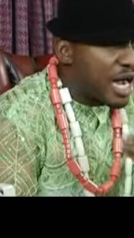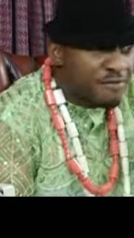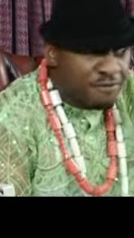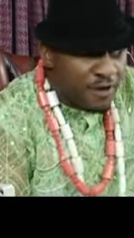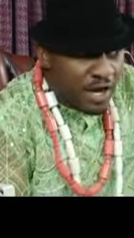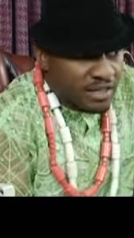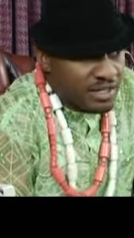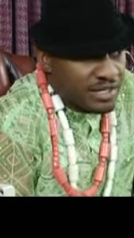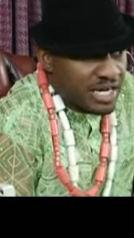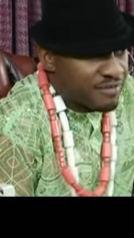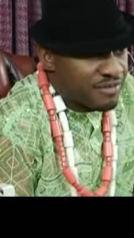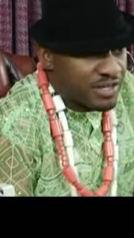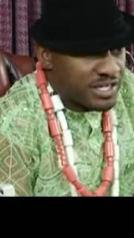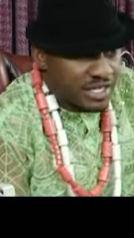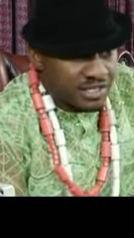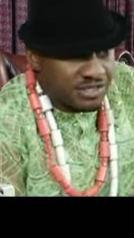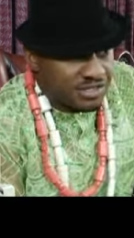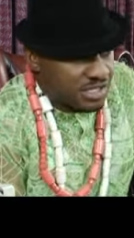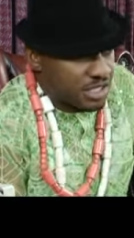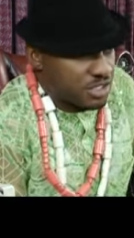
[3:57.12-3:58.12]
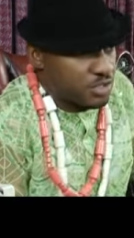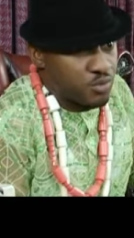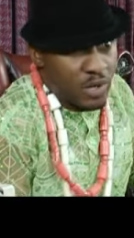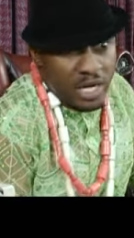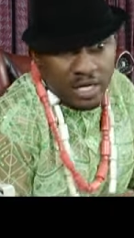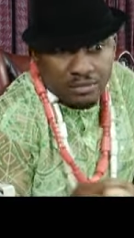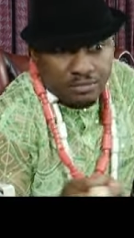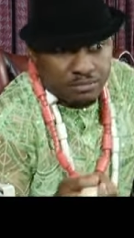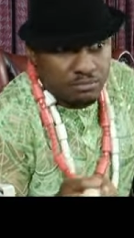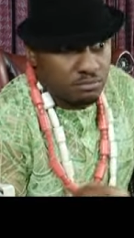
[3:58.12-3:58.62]
my father never did such
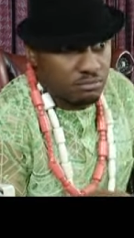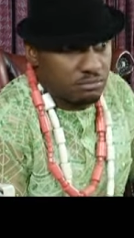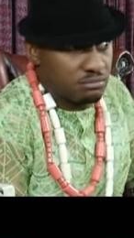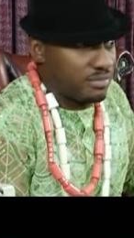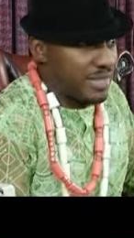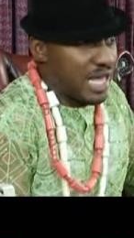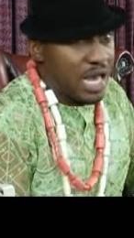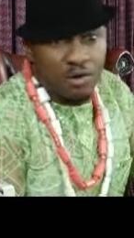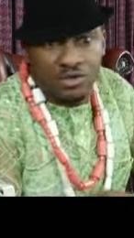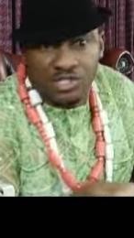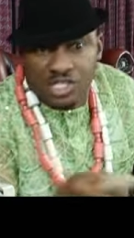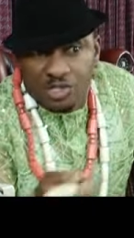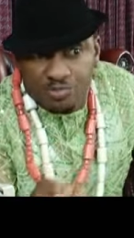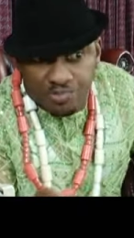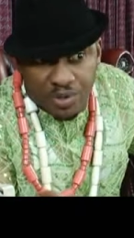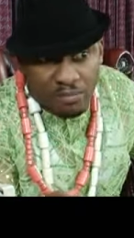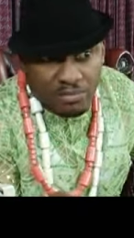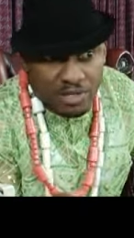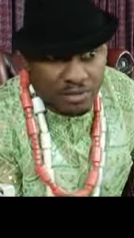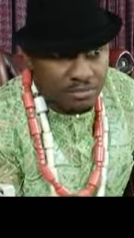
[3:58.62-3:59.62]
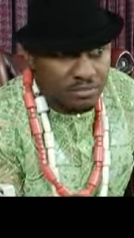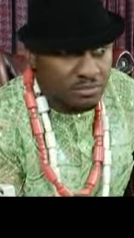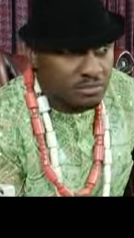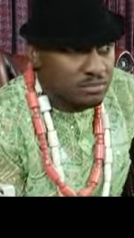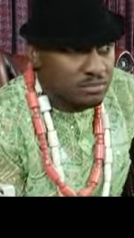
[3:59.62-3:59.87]
well. That was his problem.